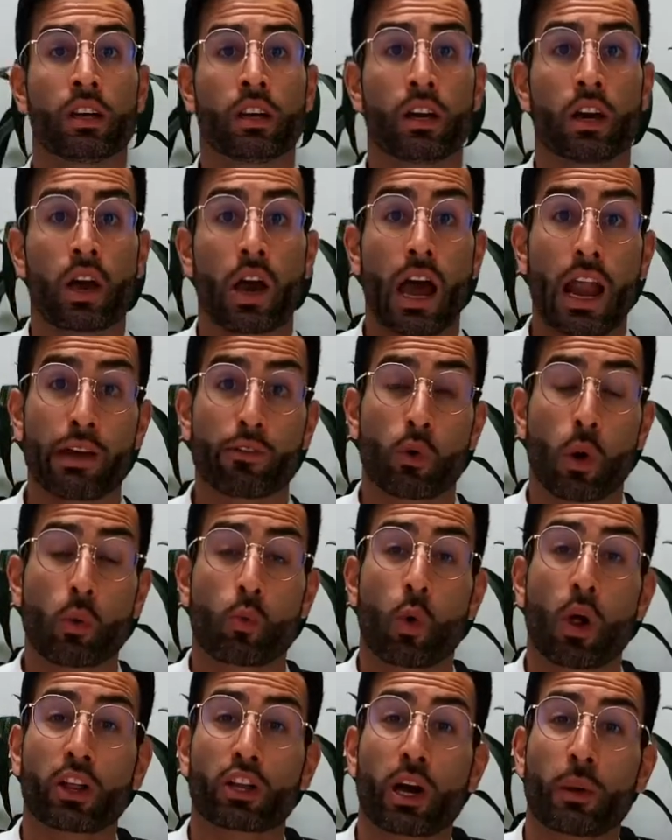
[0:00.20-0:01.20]
Hello everyone,
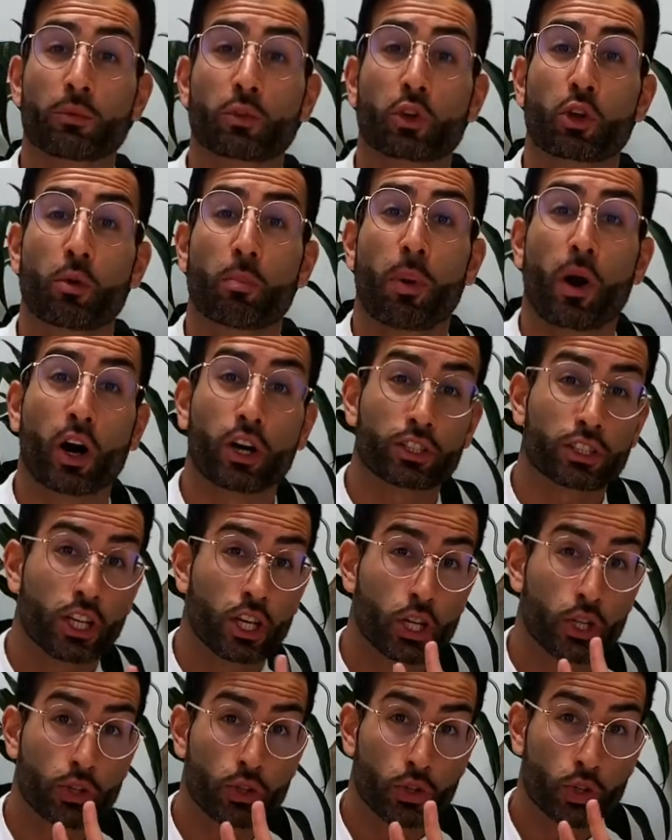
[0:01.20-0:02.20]
welcome to the part
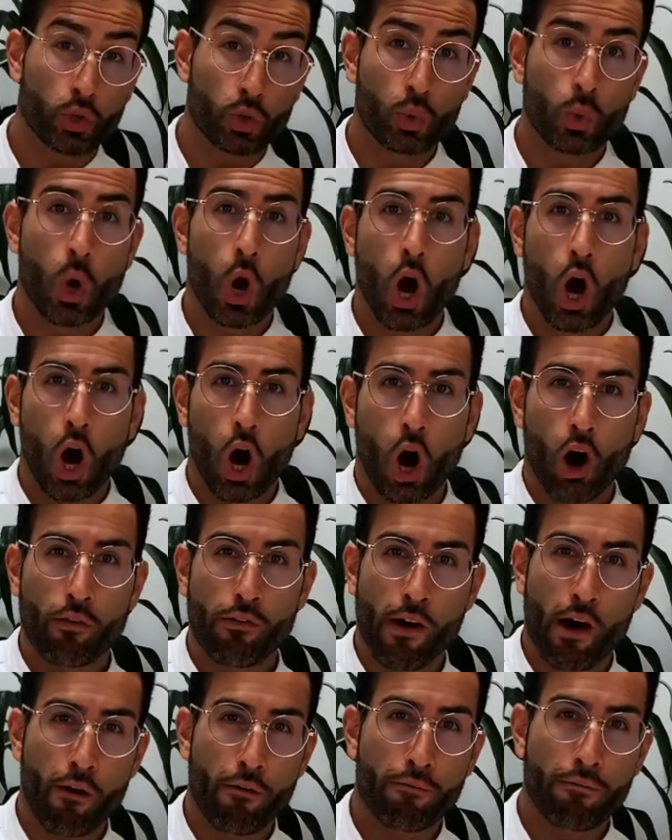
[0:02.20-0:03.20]
2 of
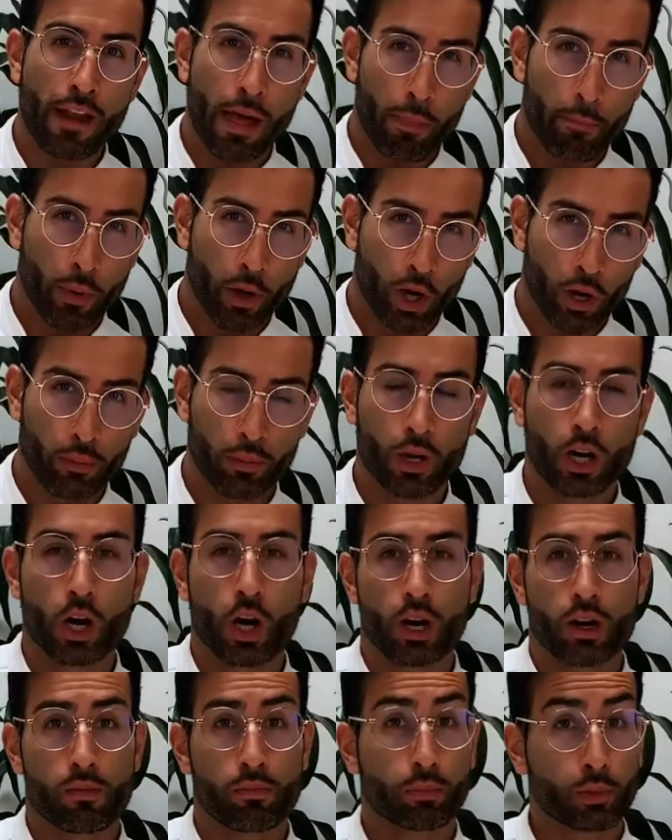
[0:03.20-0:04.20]
our flat bottom
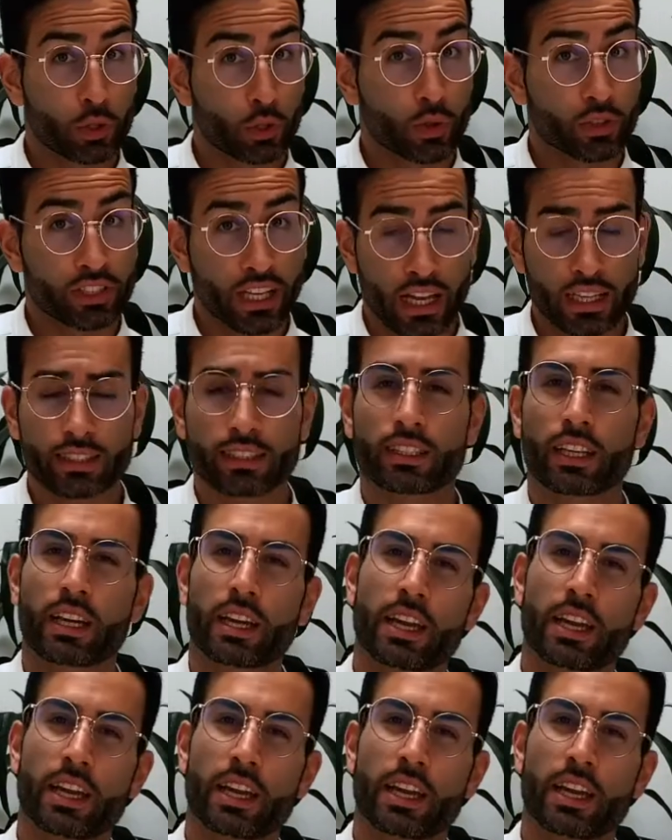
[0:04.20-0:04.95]
brewer test.